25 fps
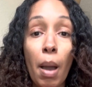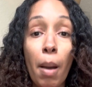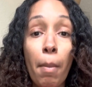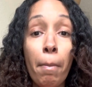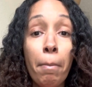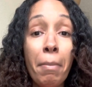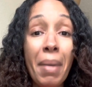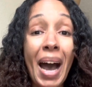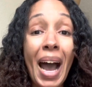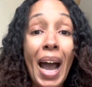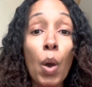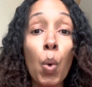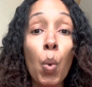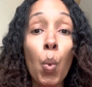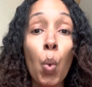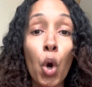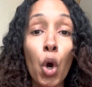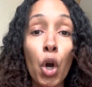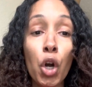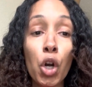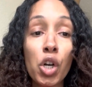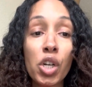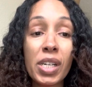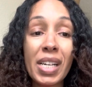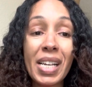My
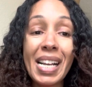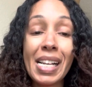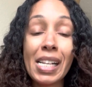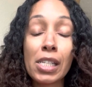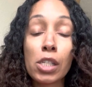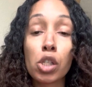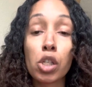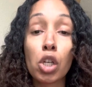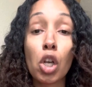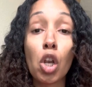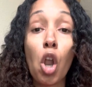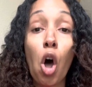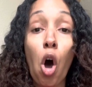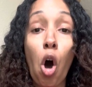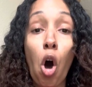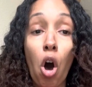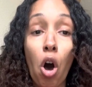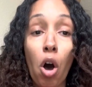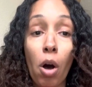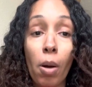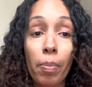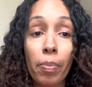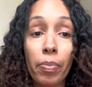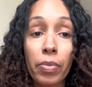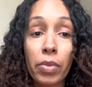word is
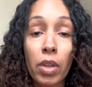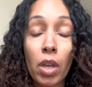law.